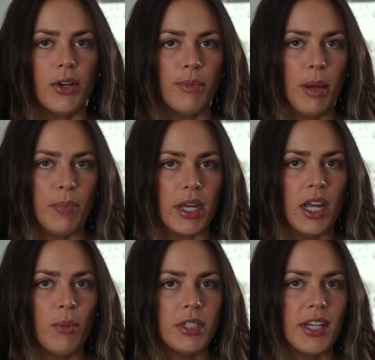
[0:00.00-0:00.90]
you on my big
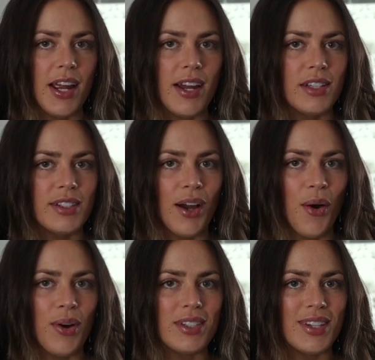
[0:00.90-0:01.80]
camera today,
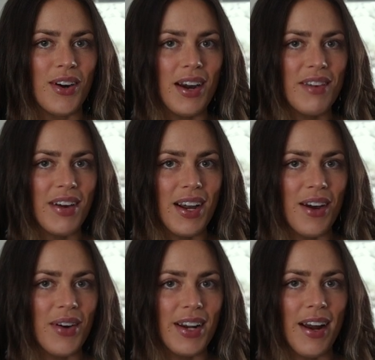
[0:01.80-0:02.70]
so sorry if I
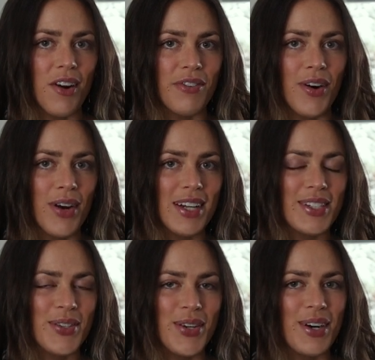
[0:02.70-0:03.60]
go in and out of
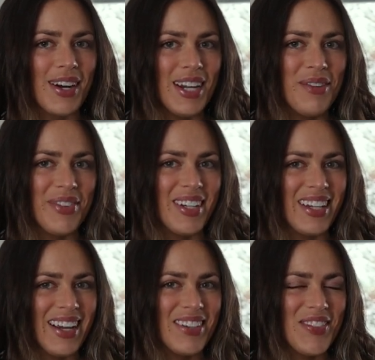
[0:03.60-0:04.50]
focus or keep
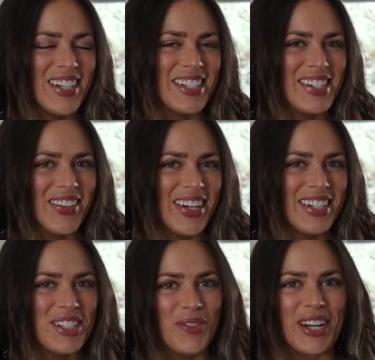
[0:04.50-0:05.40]
looking at my
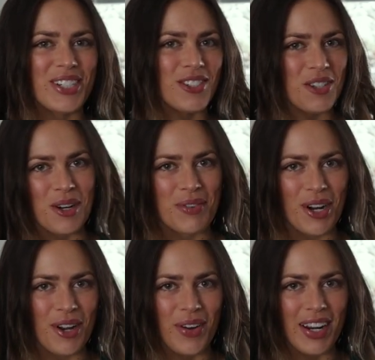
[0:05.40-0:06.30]
screen to make sure I'm
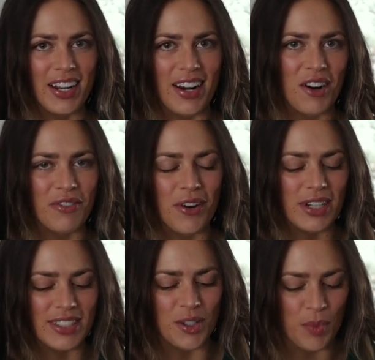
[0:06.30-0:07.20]
not going in and out of
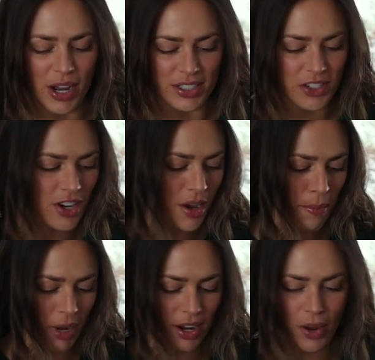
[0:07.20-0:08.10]
focus too much.
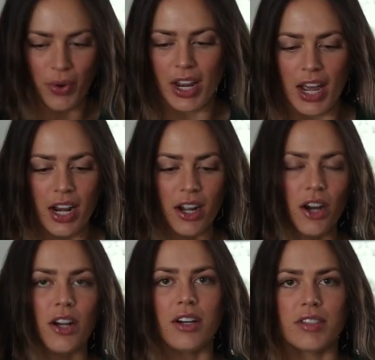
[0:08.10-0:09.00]
But I went ahead and
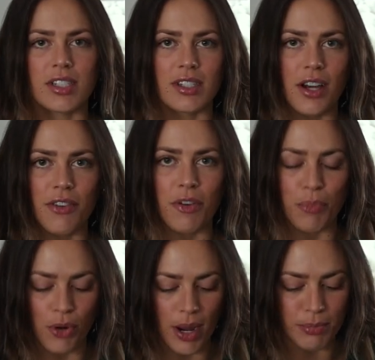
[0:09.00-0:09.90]
got all this stuff
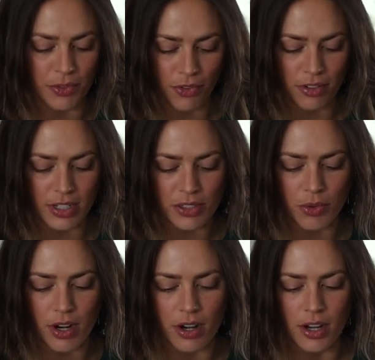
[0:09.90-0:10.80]
prepped for this
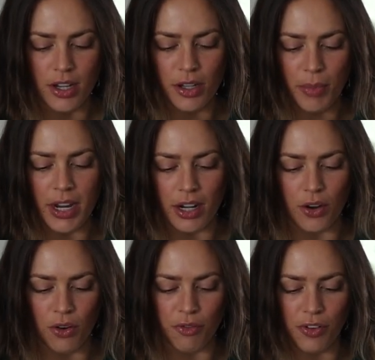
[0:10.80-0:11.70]
one. You make an
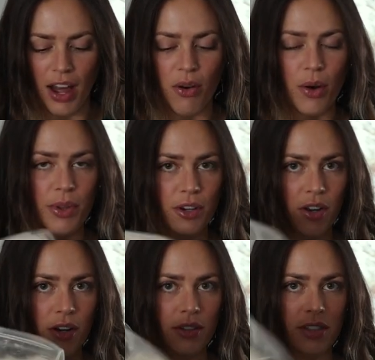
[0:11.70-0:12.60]
oat flour with
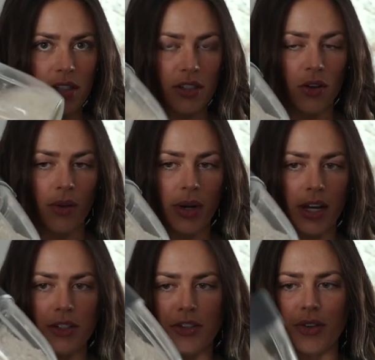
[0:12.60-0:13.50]
your oats, so I went
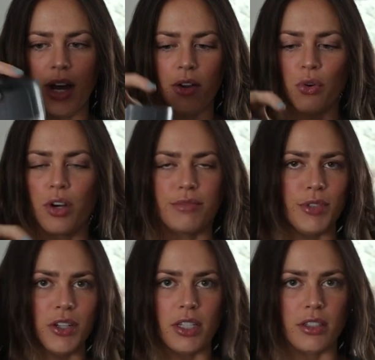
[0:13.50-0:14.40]
ahead and do that, or
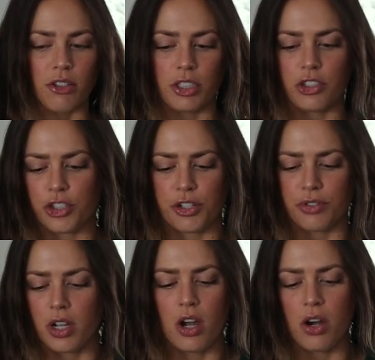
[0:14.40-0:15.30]
you can literally just use